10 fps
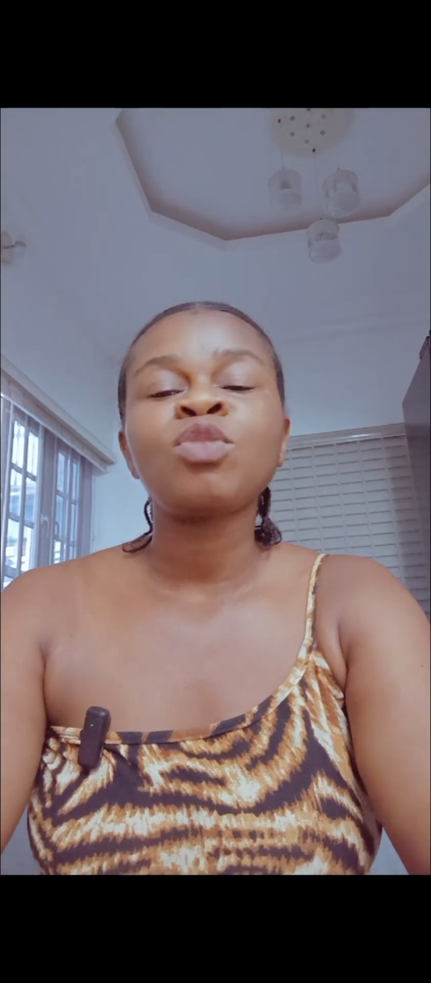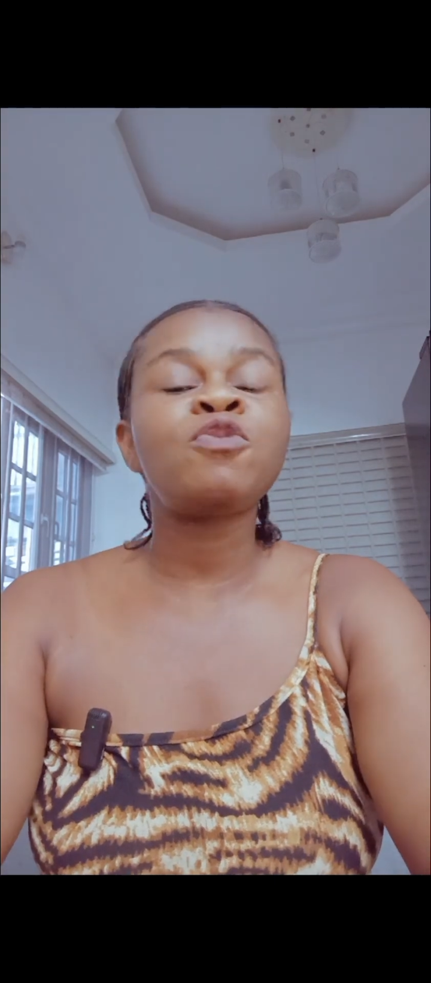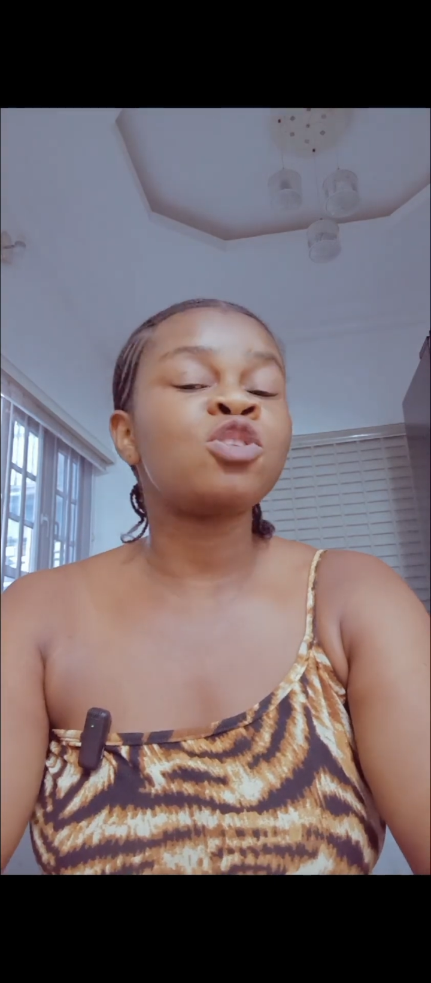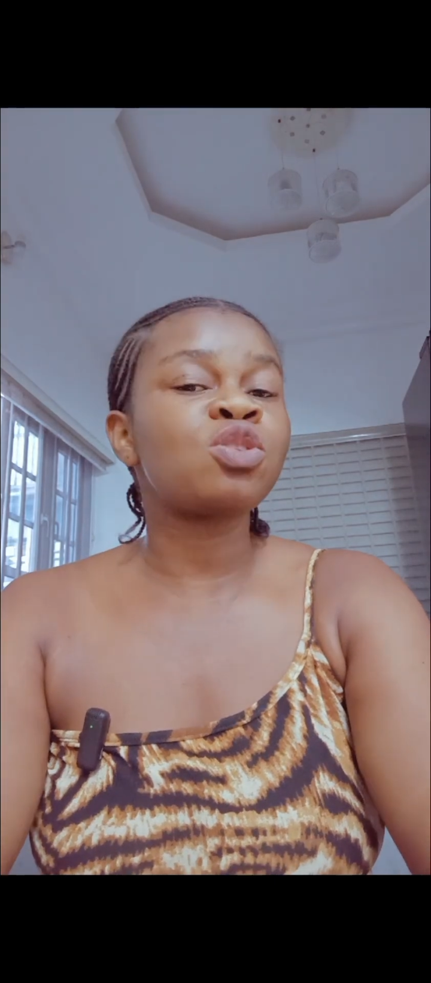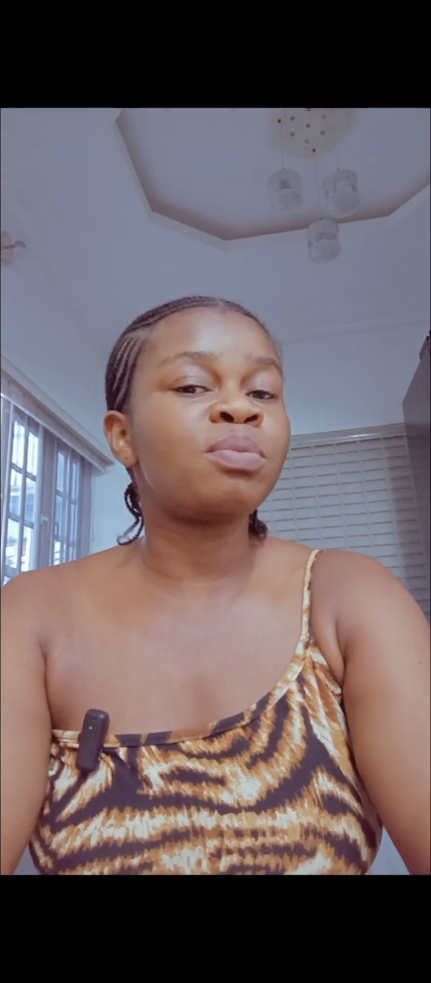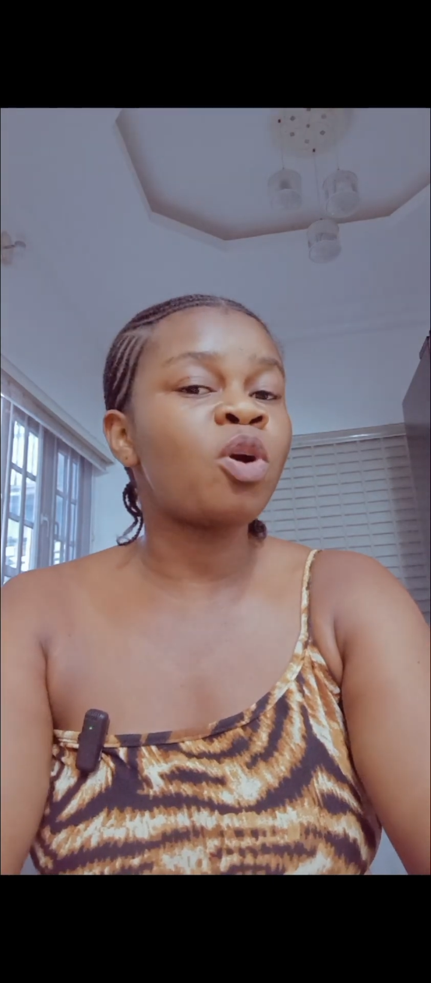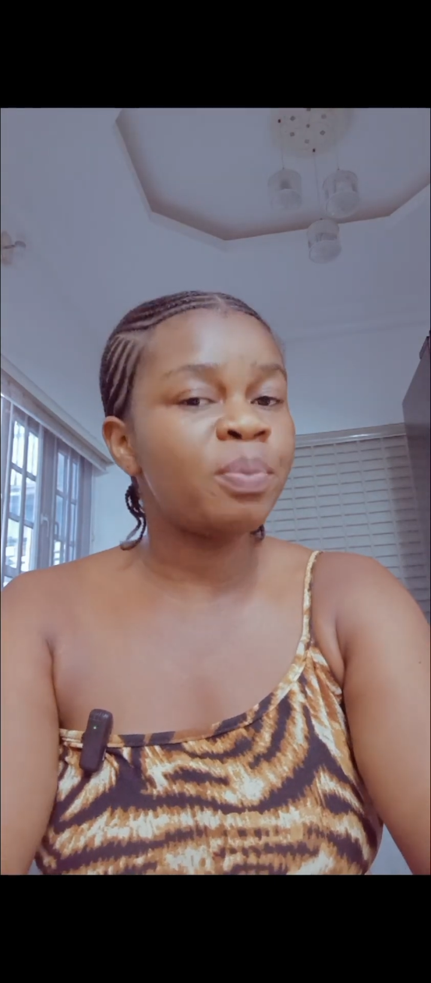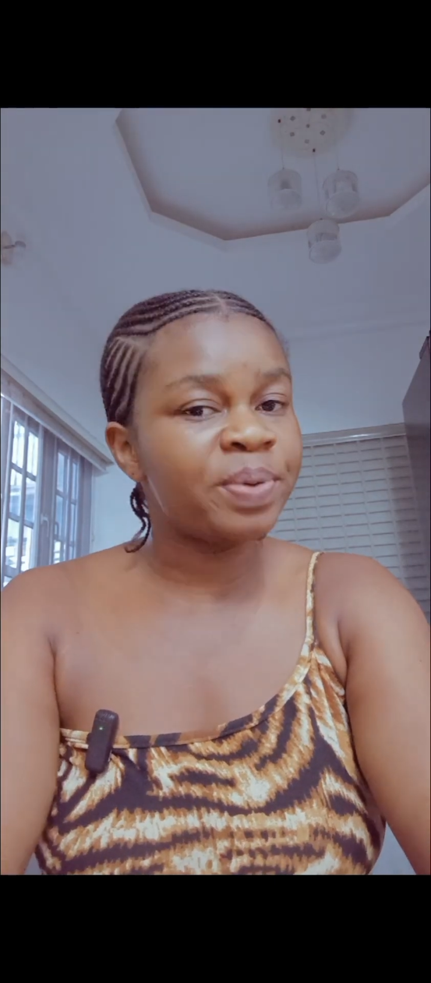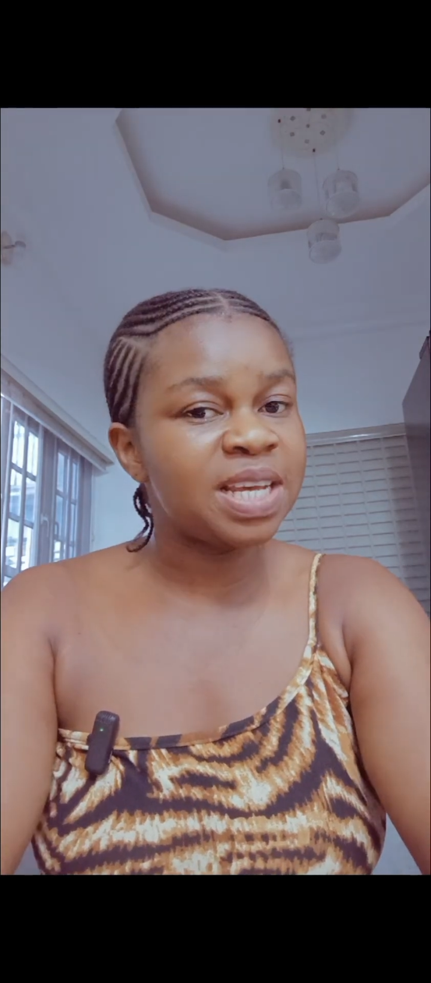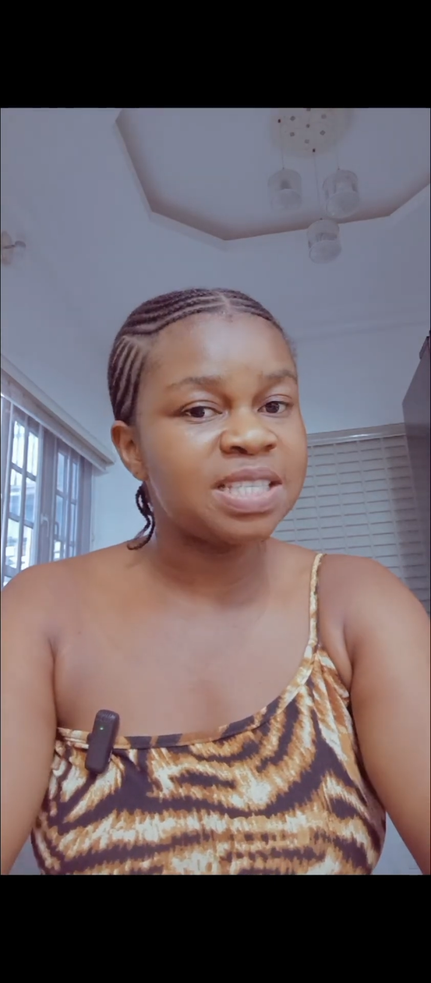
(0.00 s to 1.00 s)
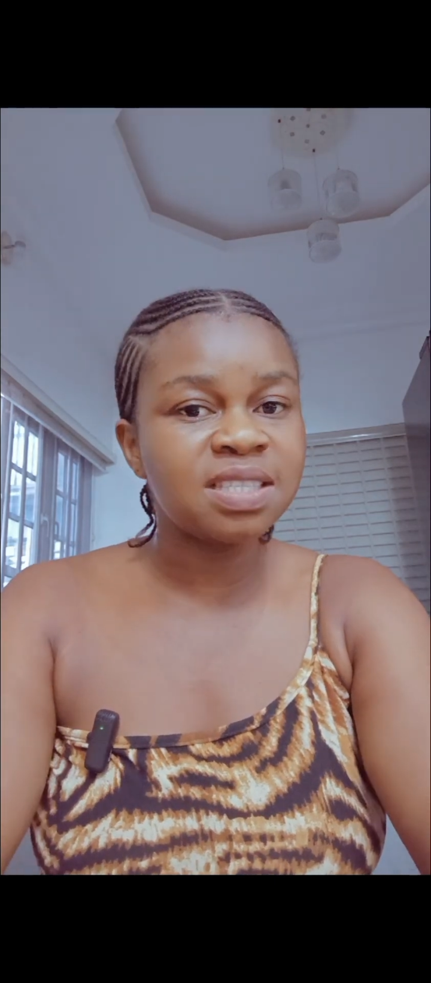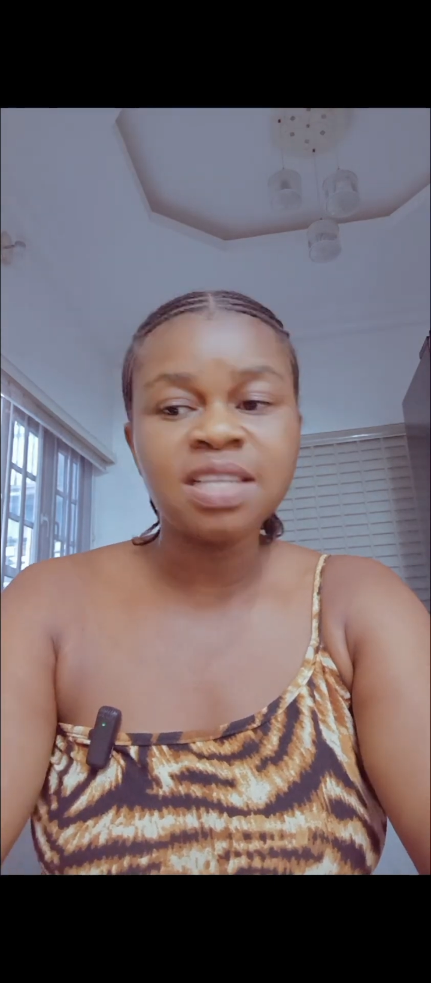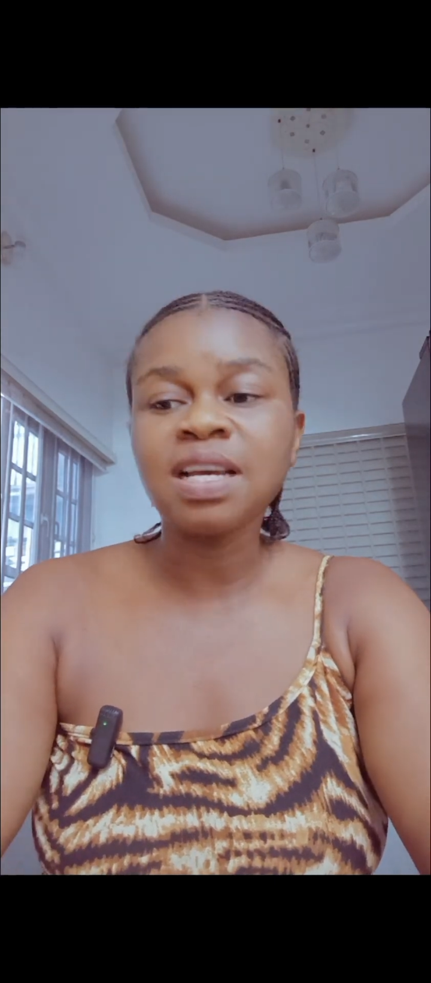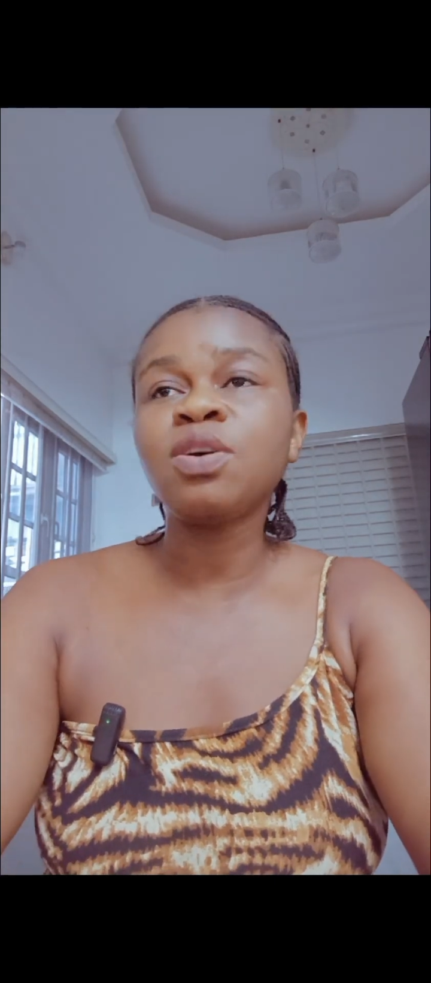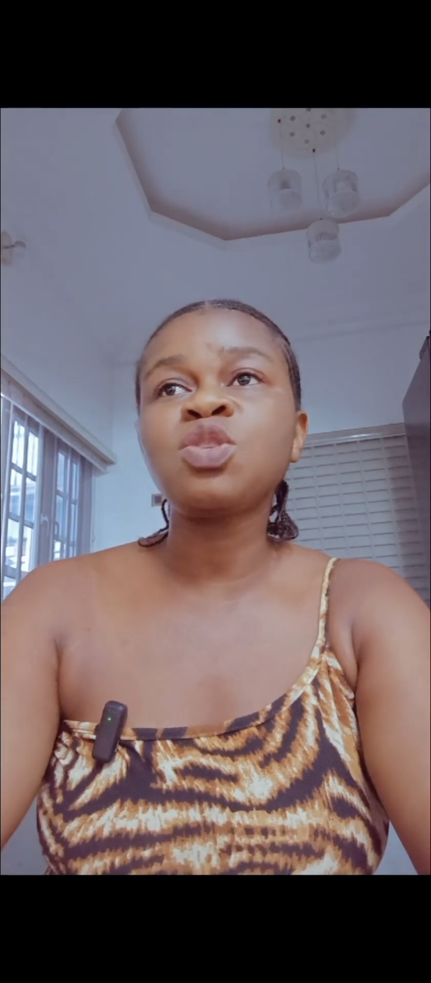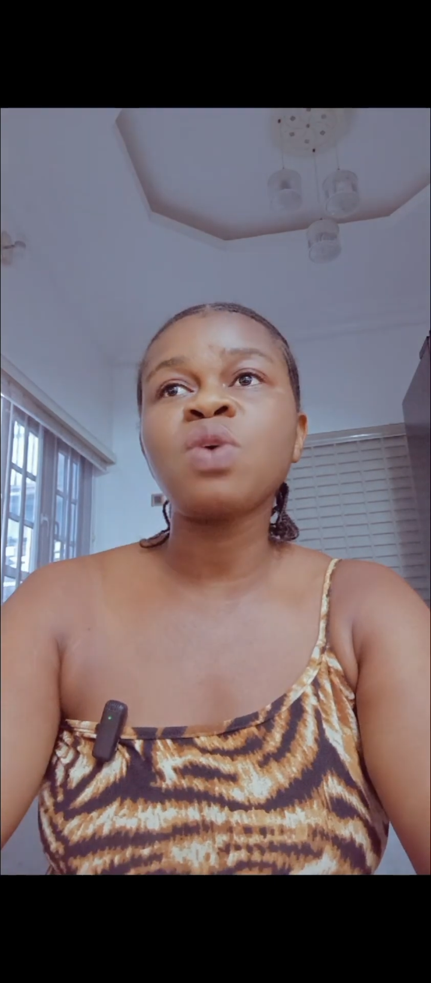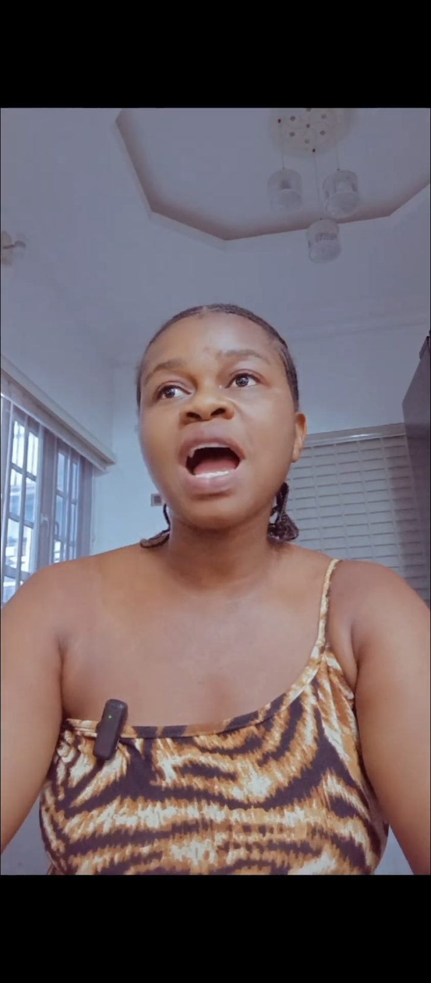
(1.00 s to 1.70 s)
For some companies, they're going to